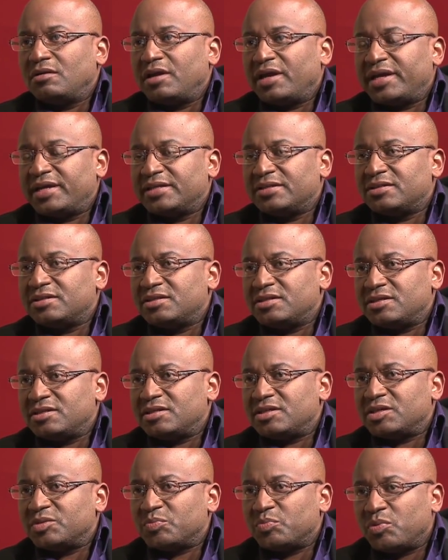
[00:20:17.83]
And
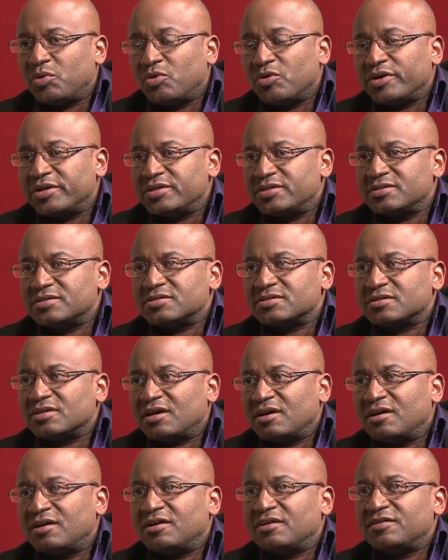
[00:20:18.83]
the importance
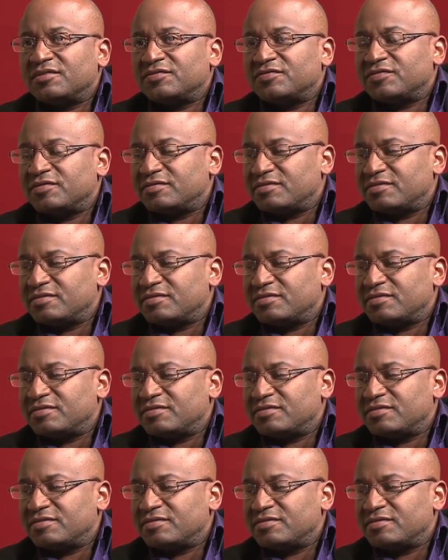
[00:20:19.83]
of